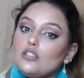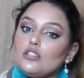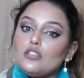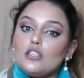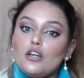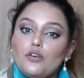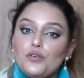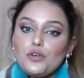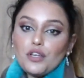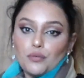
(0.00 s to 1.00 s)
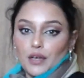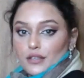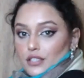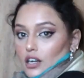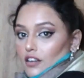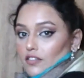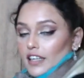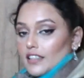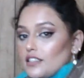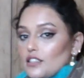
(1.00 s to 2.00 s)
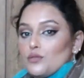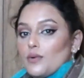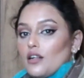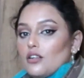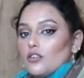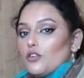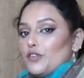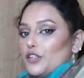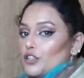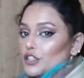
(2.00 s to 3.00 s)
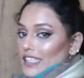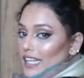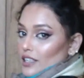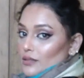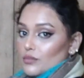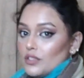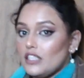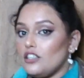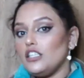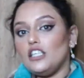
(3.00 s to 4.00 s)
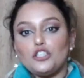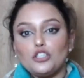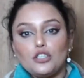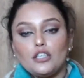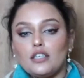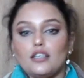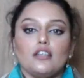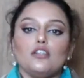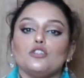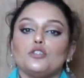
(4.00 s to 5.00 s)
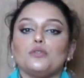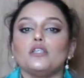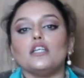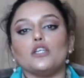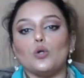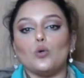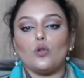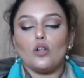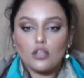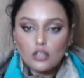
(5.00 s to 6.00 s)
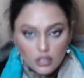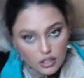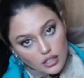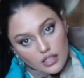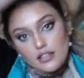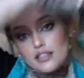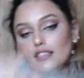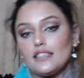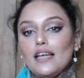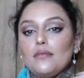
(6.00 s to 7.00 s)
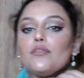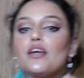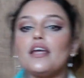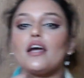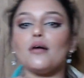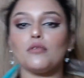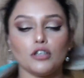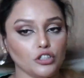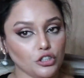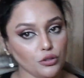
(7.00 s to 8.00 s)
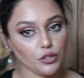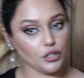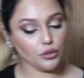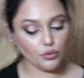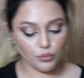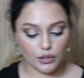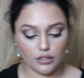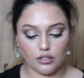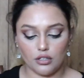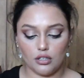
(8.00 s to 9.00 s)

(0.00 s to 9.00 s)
So you can wear a scarf like this as well over your denims and a t-shirt, and it looks pretty cool. Same thing I'm going to show you with